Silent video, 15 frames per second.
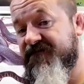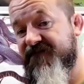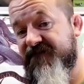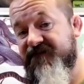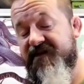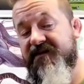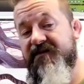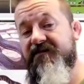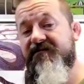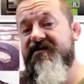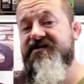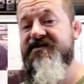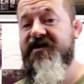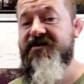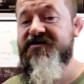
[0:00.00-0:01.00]
or 15
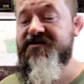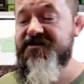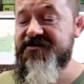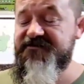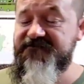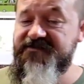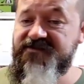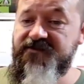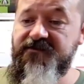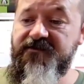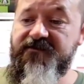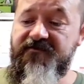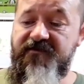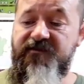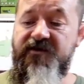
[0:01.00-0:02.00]
degrees Celsius for 2 or
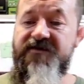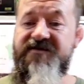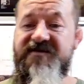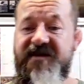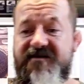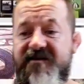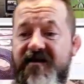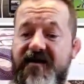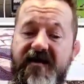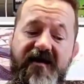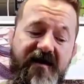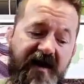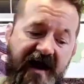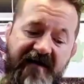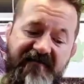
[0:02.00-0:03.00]
3 months. I'd
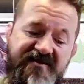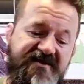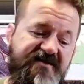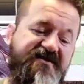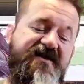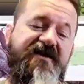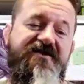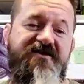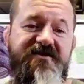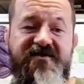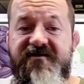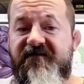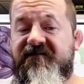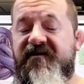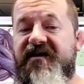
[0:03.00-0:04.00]
have a cessation
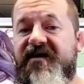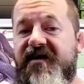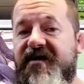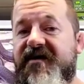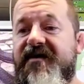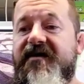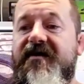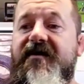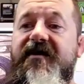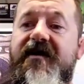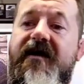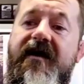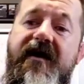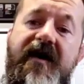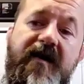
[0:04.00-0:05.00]
to feeding.
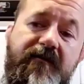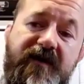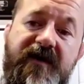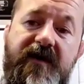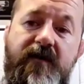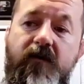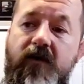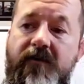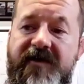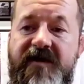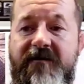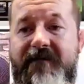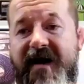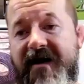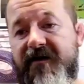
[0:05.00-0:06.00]
I'd begin warming
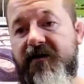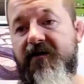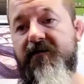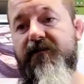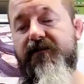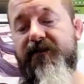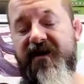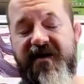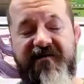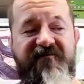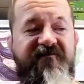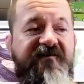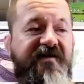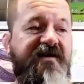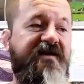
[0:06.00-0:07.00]
them back up,
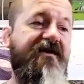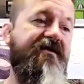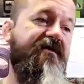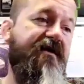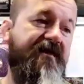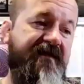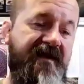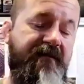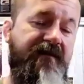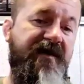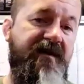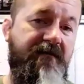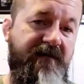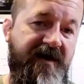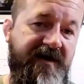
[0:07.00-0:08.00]
begin feeding, and then
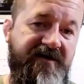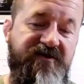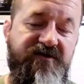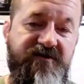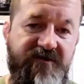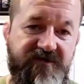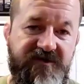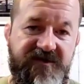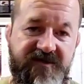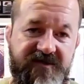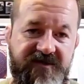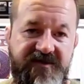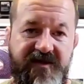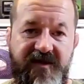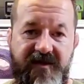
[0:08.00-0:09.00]
begin my
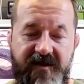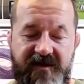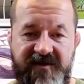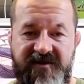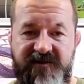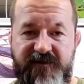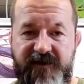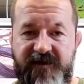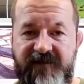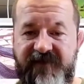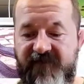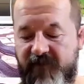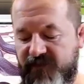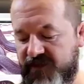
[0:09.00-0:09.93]
introductions in spring for